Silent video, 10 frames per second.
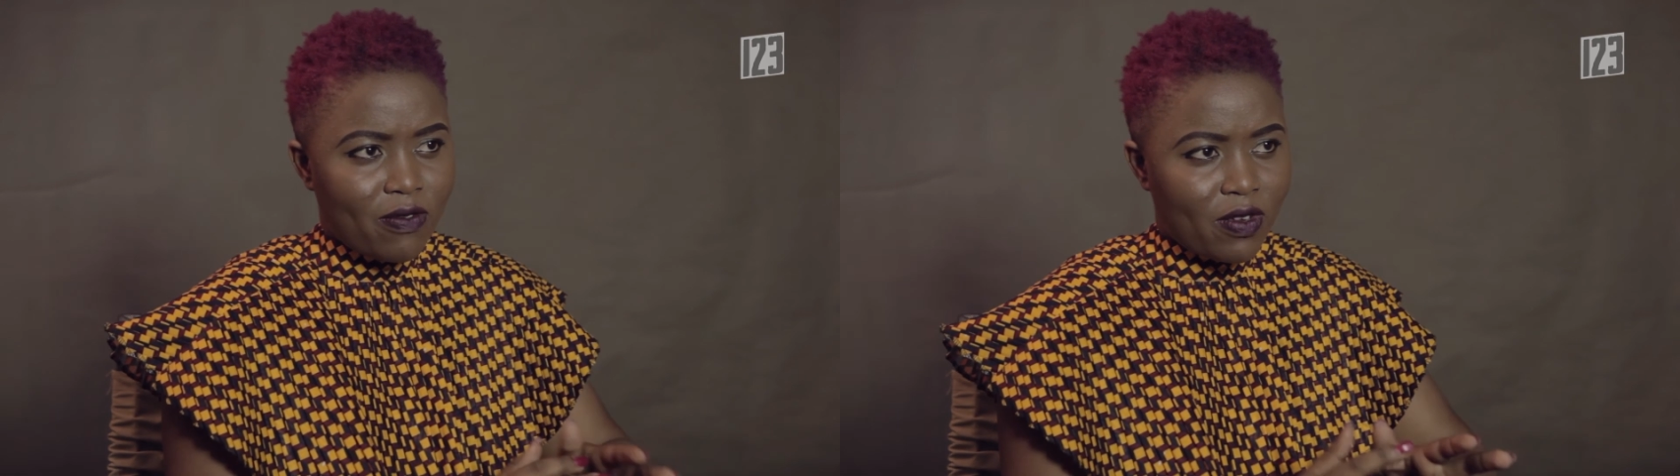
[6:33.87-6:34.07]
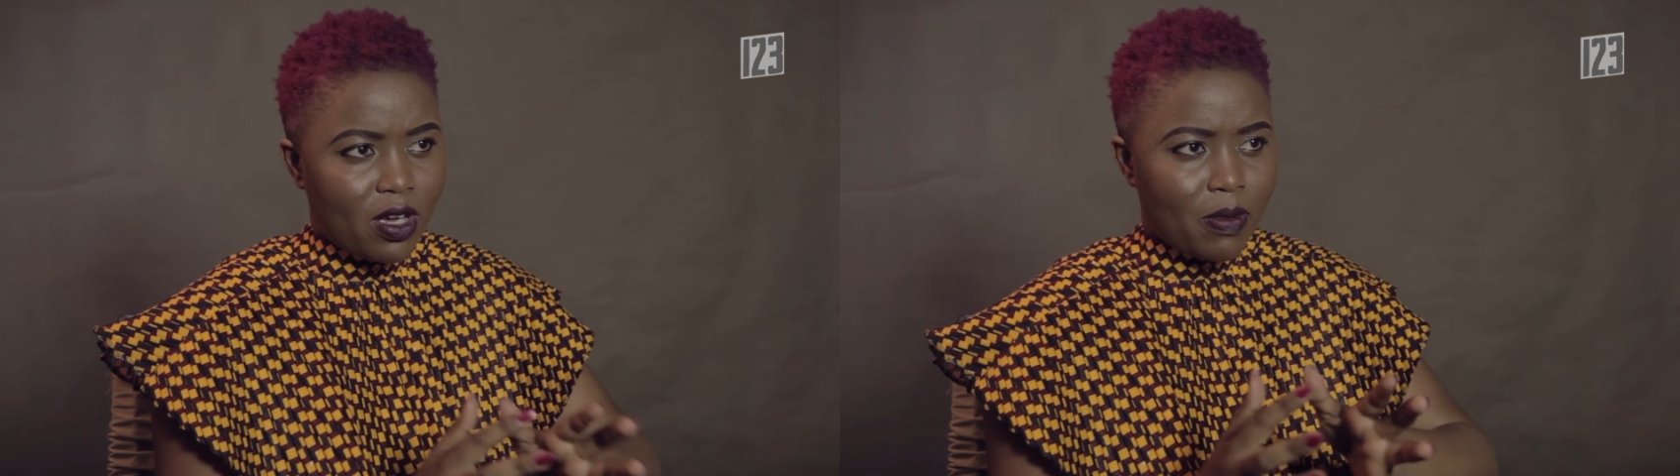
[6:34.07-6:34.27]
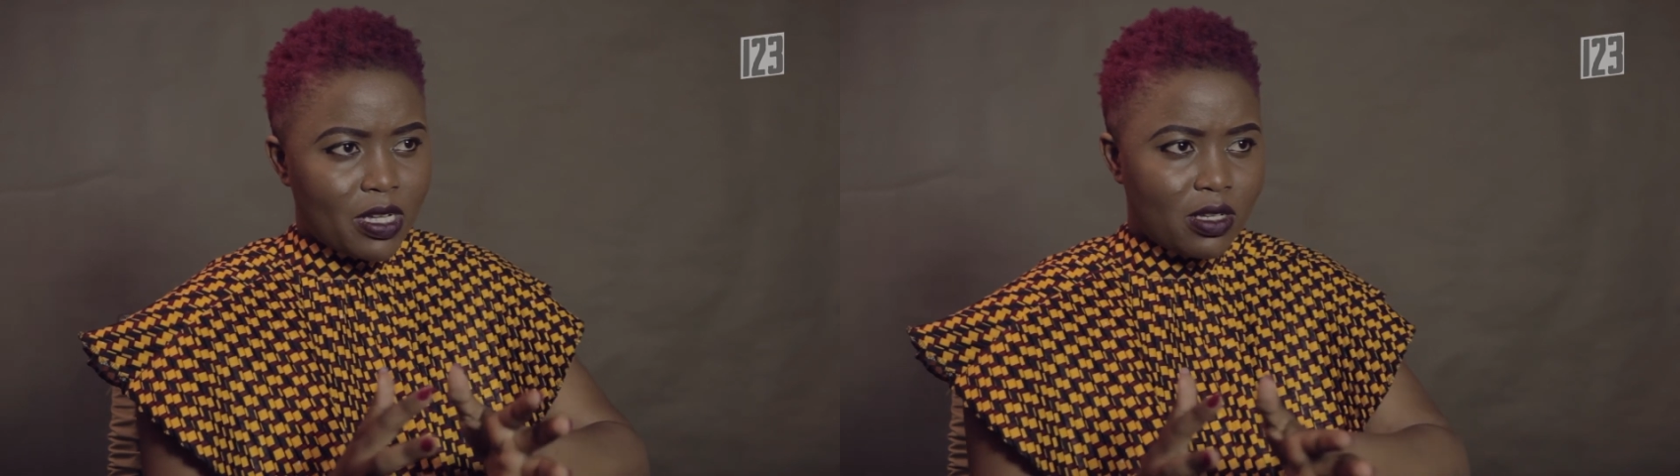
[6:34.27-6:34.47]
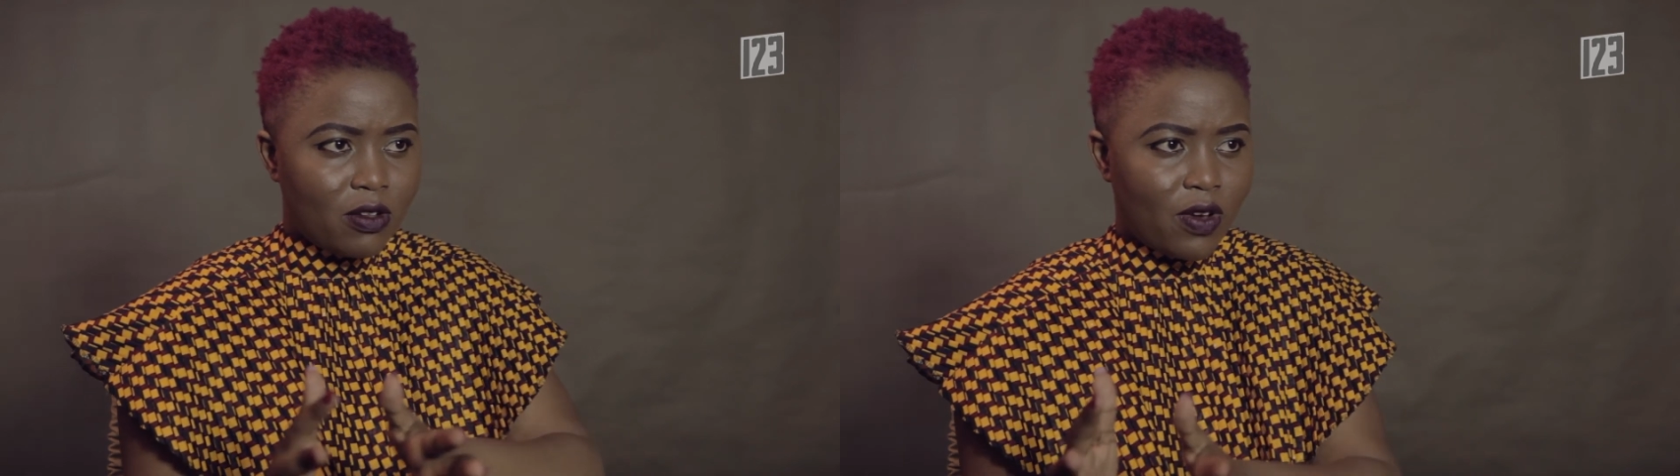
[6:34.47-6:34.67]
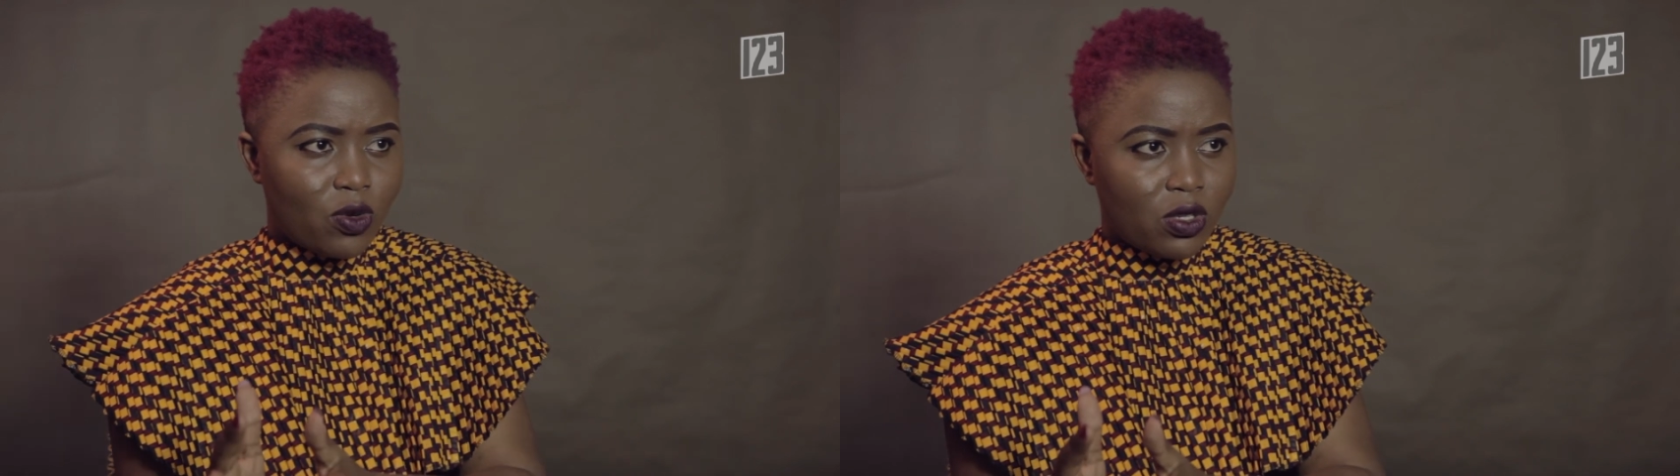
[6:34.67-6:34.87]
figure
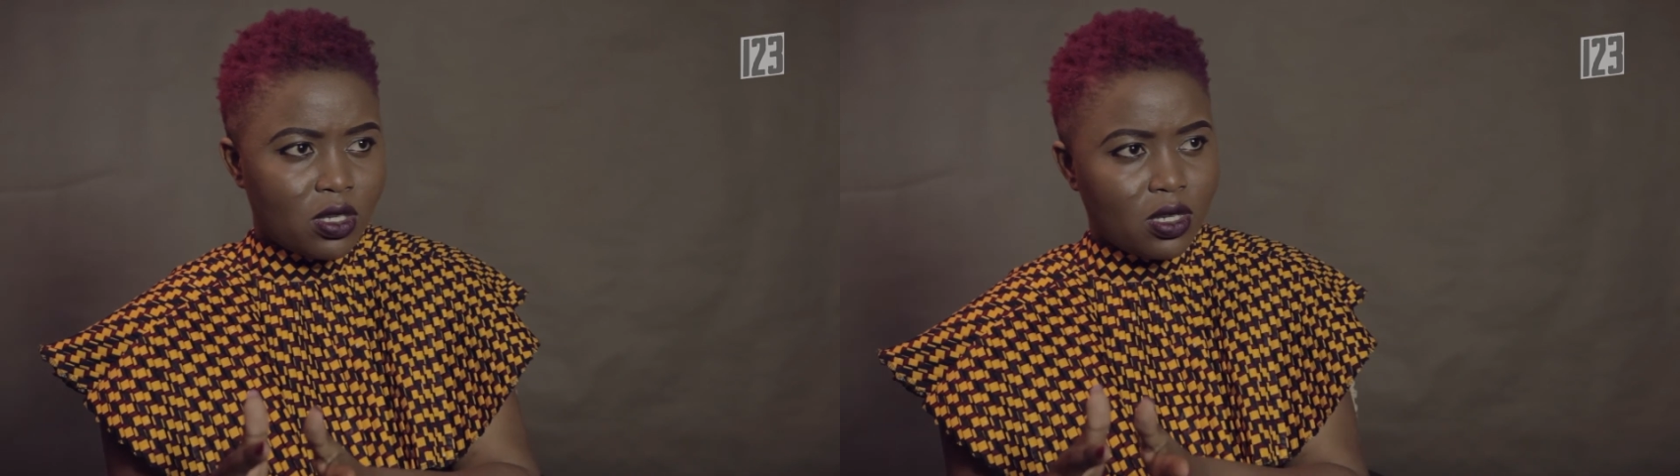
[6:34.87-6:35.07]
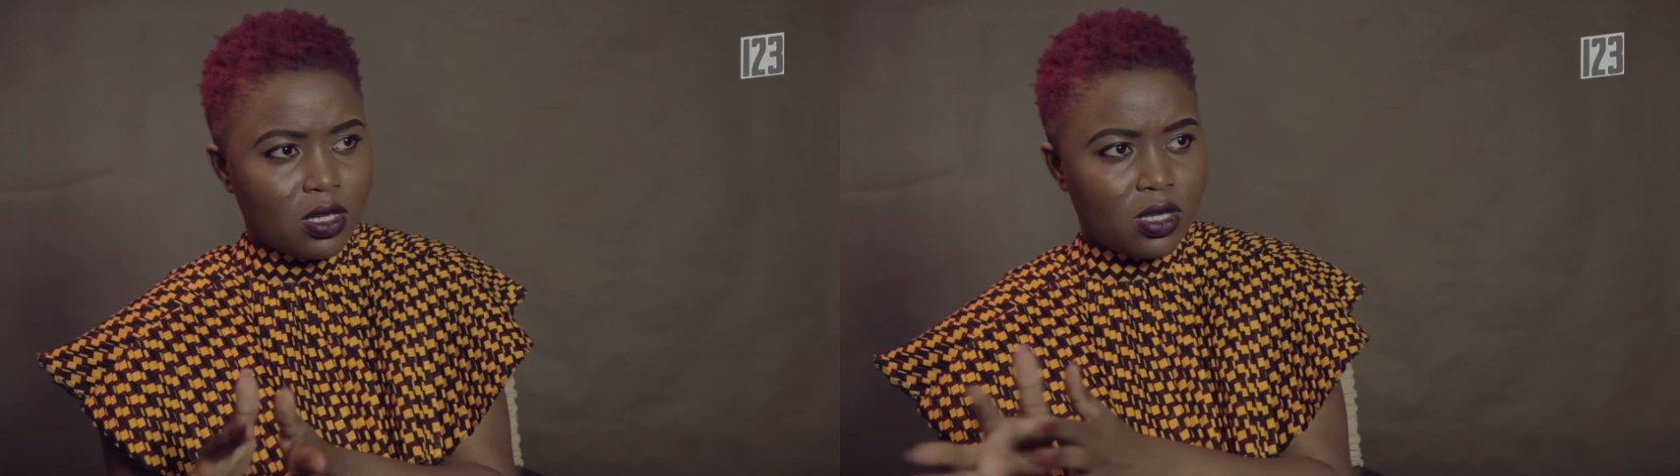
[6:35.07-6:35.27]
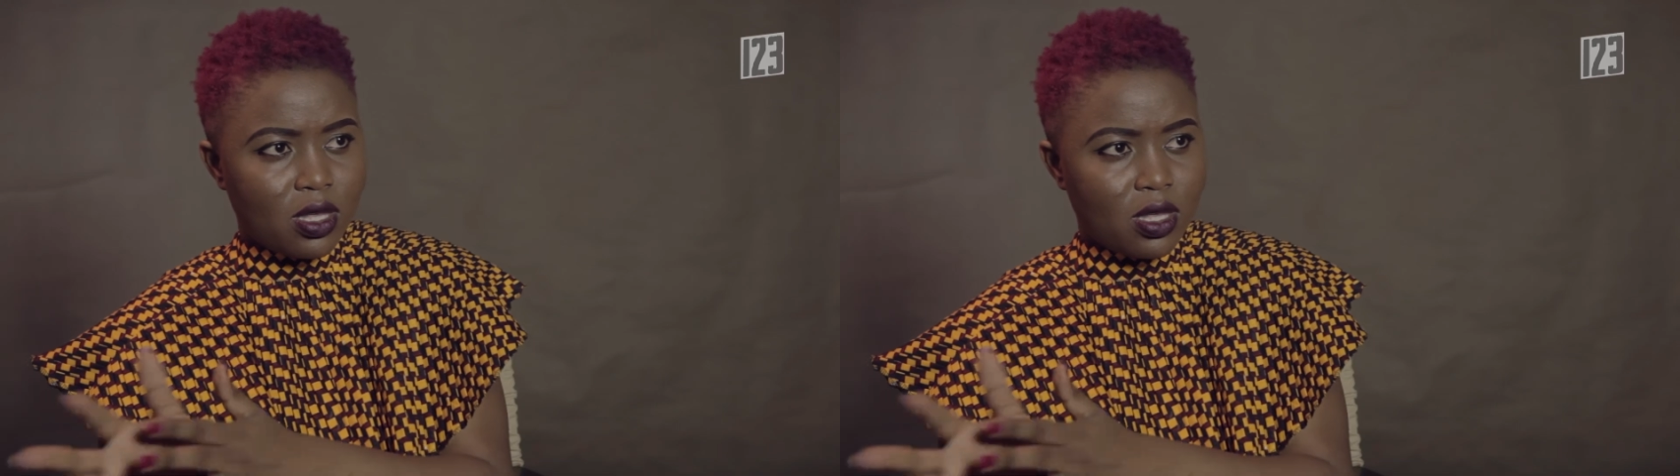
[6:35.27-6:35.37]
myself out to